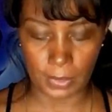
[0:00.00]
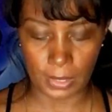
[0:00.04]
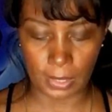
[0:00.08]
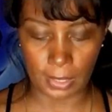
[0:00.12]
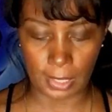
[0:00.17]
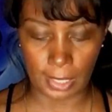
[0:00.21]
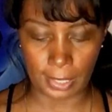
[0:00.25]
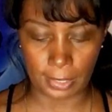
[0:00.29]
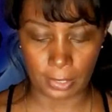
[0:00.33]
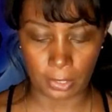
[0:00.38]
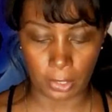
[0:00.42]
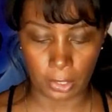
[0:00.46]

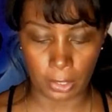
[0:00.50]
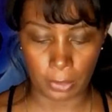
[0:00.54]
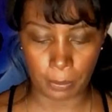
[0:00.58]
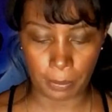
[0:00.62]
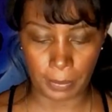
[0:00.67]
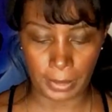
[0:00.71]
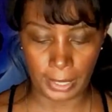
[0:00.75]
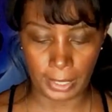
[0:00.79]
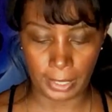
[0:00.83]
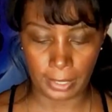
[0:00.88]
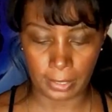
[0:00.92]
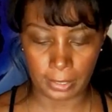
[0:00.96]
that her
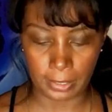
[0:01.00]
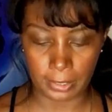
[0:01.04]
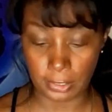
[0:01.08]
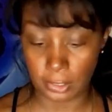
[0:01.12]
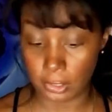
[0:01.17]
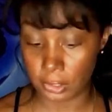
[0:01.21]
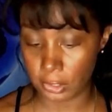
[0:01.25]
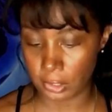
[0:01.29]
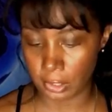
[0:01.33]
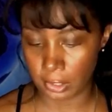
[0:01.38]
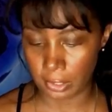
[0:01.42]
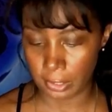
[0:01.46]
main
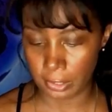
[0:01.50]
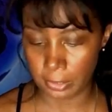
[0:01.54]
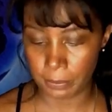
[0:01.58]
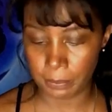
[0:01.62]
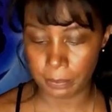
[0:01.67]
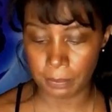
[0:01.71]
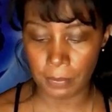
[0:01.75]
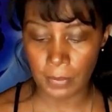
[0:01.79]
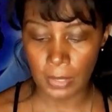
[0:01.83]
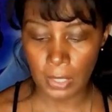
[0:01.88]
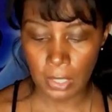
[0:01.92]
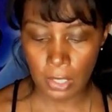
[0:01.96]

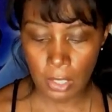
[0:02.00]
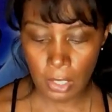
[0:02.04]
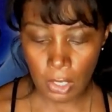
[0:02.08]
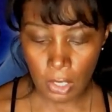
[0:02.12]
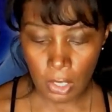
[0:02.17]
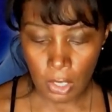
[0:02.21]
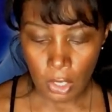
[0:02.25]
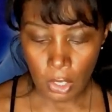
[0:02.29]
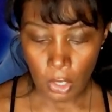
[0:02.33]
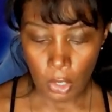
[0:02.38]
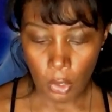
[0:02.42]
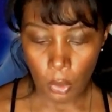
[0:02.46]
concern
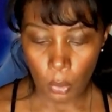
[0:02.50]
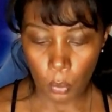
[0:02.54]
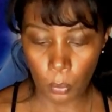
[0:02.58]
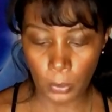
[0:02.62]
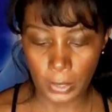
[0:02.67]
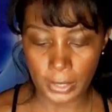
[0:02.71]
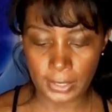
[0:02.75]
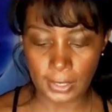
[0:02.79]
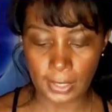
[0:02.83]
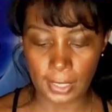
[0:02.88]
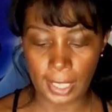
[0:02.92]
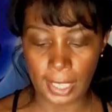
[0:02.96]

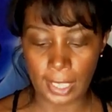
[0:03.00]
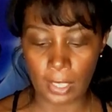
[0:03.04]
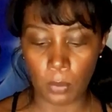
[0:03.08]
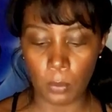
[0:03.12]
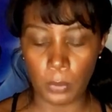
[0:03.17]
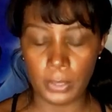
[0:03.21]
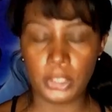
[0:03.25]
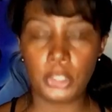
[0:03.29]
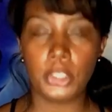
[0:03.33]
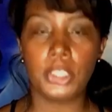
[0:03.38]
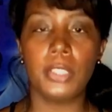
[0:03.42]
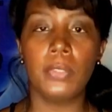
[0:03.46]
was that
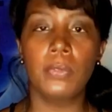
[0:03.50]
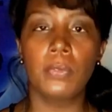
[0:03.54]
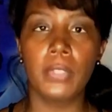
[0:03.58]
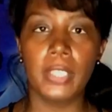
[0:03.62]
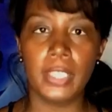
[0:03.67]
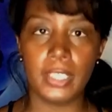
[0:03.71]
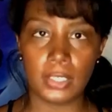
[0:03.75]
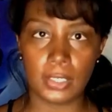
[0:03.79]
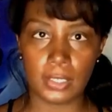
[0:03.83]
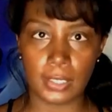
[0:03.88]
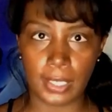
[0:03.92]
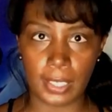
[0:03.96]
when she
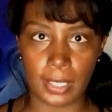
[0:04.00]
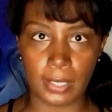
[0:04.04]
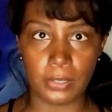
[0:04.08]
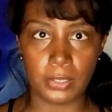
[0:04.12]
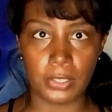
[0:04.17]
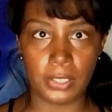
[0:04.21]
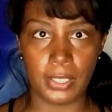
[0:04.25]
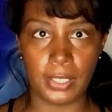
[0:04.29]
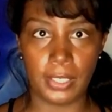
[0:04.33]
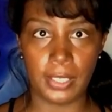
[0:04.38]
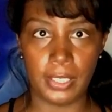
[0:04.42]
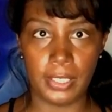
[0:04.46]
reached out
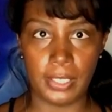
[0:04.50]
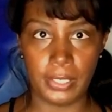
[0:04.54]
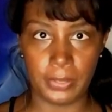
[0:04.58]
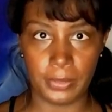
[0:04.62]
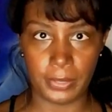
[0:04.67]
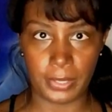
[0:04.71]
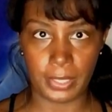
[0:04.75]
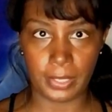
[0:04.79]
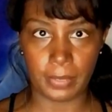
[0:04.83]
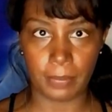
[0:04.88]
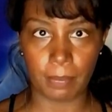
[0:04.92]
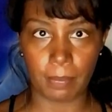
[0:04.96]
to the
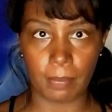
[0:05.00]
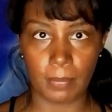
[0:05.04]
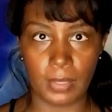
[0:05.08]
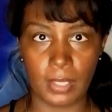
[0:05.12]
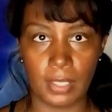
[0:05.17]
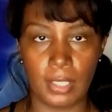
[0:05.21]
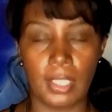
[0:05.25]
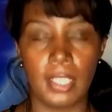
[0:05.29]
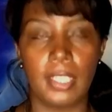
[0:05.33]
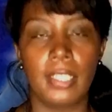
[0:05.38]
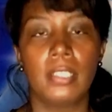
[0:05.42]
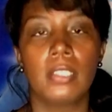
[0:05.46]
union,
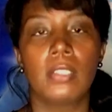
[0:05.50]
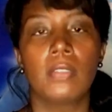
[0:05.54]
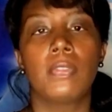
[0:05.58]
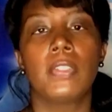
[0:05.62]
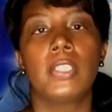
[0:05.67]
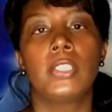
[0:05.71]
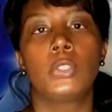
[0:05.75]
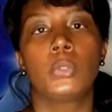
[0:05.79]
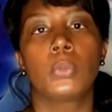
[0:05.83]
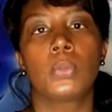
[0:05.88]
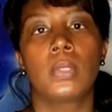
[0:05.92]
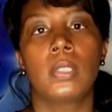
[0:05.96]
the
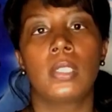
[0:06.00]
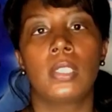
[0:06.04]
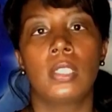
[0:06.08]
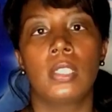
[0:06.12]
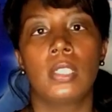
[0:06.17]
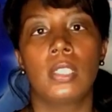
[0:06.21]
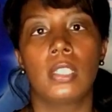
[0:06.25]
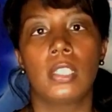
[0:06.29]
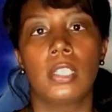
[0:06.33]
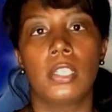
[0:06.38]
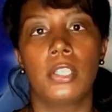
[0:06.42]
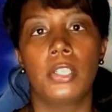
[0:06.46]

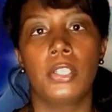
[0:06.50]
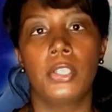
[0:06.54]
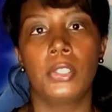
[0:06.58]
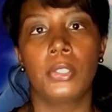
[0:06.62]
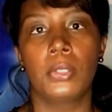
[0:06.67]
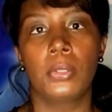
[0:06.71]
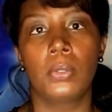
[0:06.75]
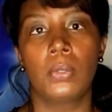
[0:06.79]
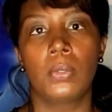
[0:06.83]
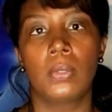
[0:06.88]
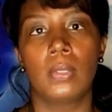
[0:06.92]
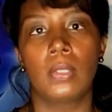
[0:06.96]
individual
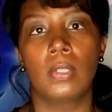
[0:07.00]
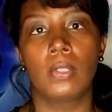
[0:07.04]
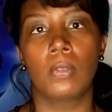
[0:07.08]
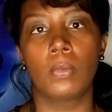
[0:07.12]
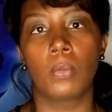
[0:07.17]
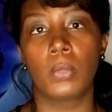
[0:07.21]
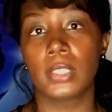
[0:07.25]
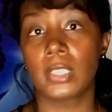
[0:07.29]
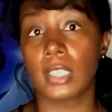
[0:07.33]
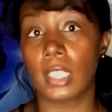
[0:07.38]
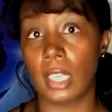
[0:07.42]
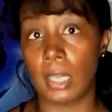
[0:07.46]
who
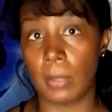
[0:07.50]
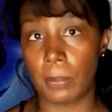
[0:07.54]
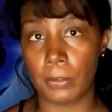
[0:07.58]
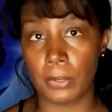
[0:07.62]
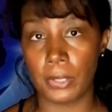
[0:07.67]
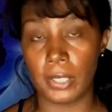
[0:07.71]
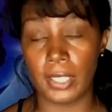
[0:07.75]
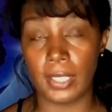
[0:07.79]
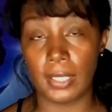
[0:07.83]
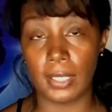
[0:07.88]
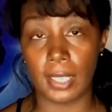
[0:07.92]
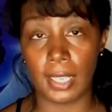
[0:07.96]
was
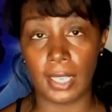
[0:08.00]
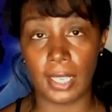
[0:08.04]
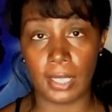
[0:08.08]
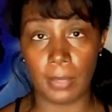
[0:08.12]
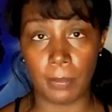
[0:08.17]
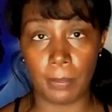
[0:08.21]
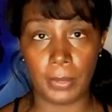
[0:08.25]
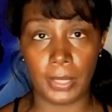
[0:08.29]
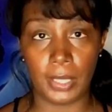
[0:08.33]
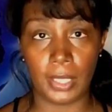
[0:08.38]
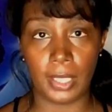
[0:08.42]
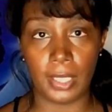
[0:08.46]
operating the
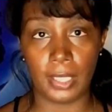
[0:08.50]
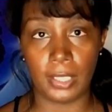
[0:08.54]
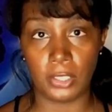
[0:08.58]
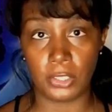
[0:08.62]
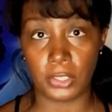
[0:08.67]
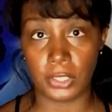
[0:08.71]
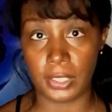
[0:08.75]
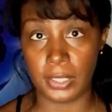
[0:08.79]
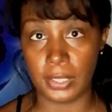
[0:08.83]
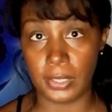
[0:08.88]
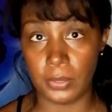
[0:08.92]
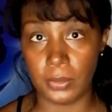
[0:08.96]

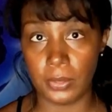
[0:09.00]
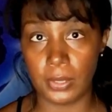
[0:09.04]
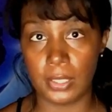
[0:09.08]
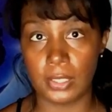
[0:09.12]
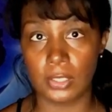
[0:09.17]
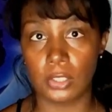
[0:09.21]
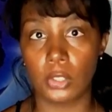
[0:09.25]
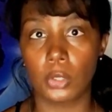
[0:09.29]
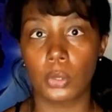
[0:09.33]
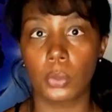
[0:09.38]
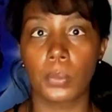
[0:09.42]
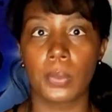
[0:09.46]
APAG
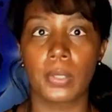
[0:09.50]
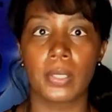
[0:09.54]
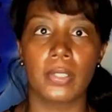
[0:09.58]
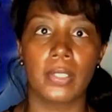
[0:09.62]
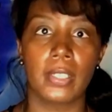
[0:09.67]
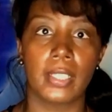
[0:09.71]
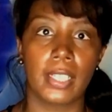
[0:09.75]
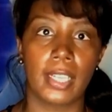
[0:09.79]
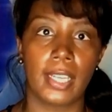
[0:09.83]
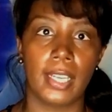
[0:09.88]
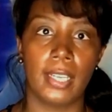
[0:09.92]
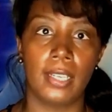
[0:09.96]
Union's Twitter
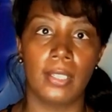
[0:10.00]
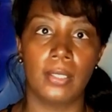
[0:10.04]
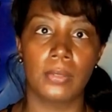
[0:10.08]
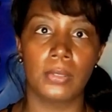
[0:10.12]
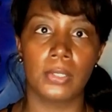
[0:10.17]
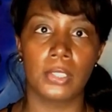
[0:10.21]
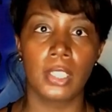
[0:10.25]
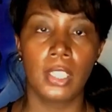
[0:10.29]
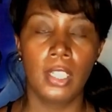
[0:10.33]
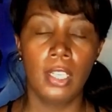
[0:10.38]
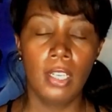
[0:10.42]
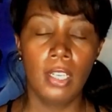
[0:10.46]
account